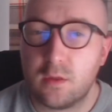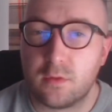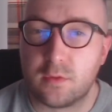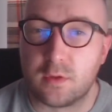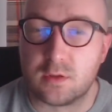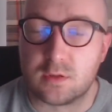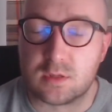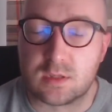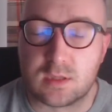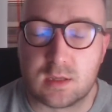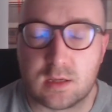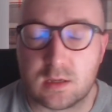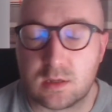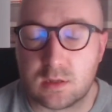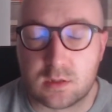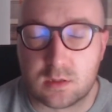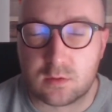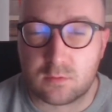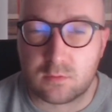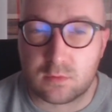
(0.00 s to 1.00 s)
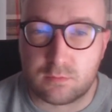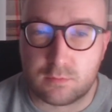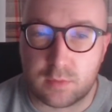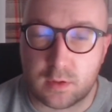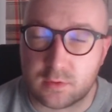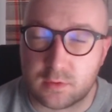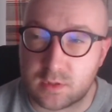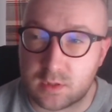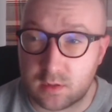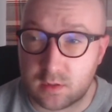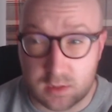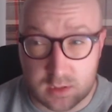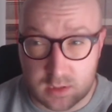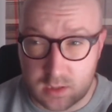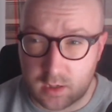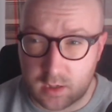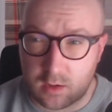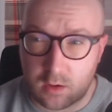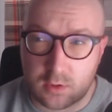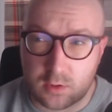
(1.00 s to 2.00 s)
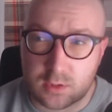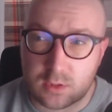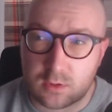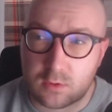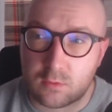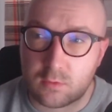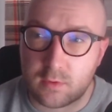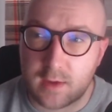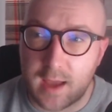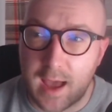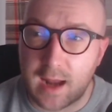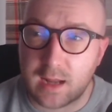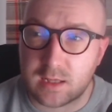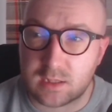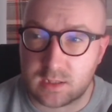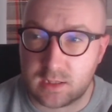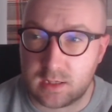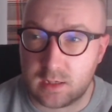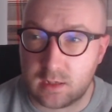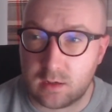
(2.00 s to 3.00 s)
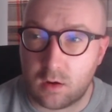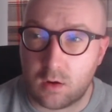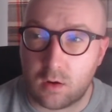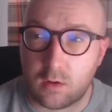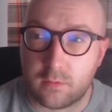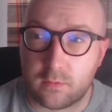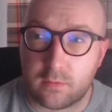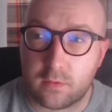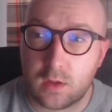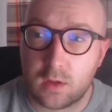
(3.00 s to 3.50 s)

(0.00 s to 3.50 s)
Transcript: those things that would bolster the psychological reality of